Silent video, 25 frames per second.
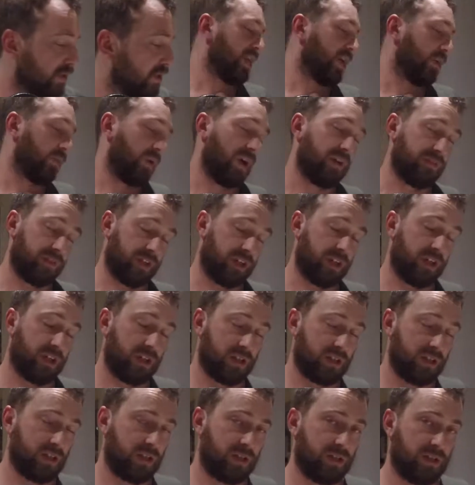
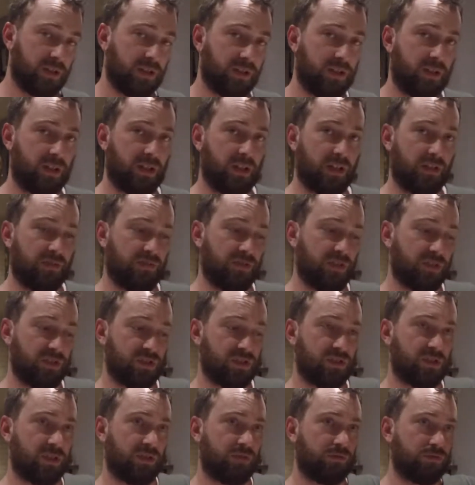However, if this
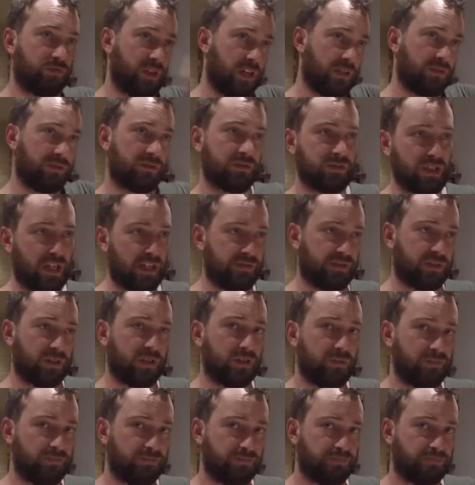is a round
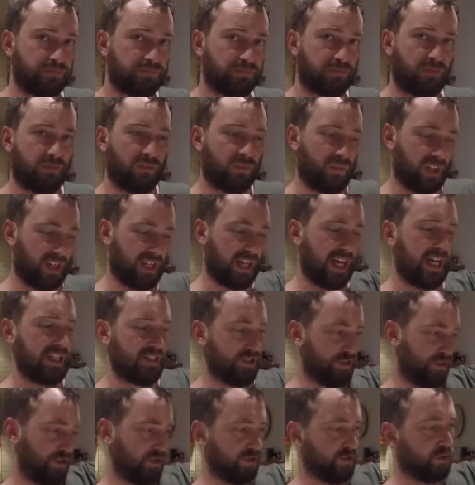level, I
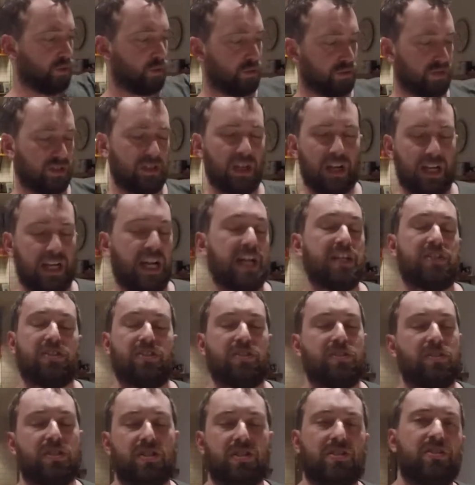can't just
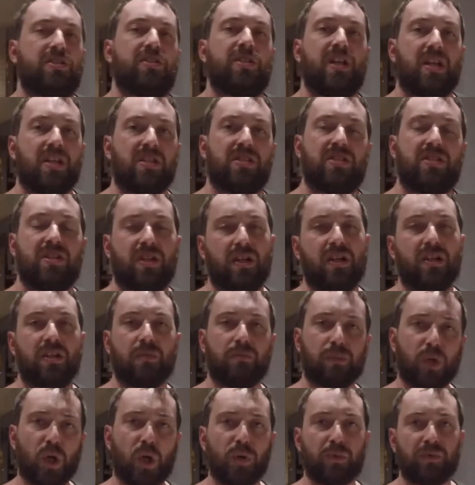stay stuck at the
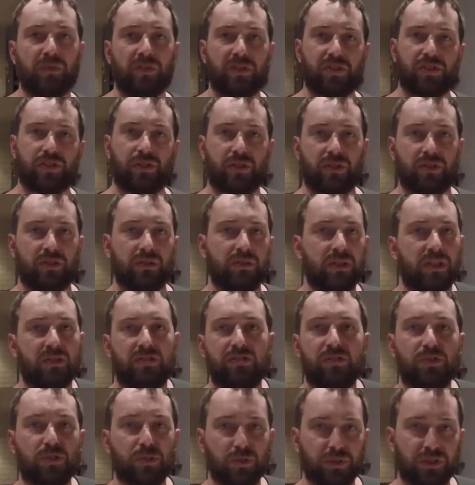bottom of the circle.
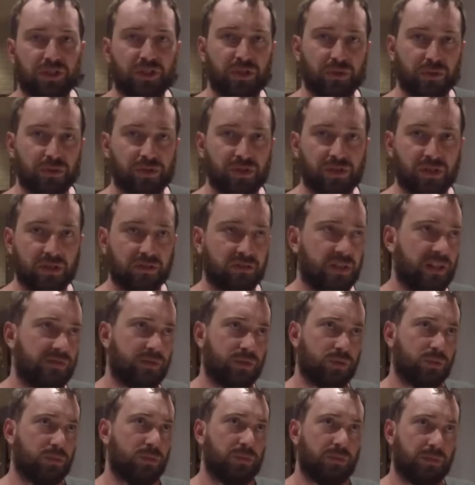That's no use. The
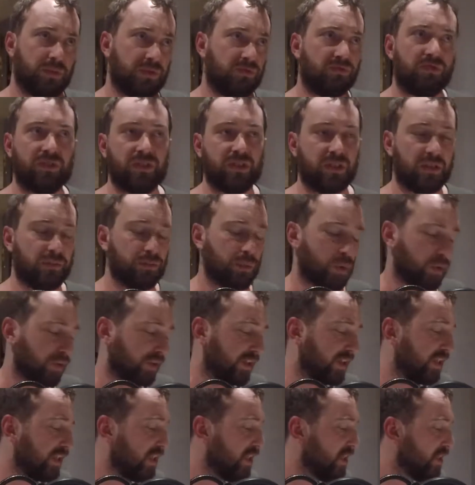level would be really
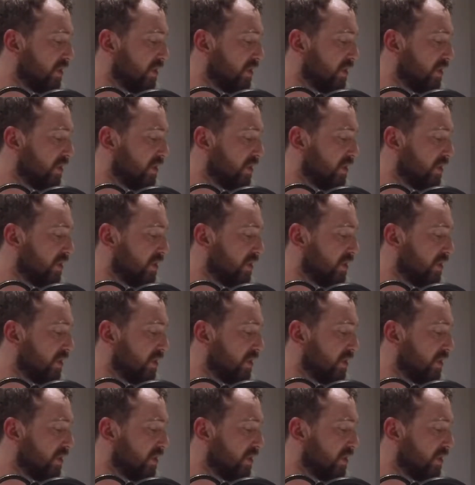boring.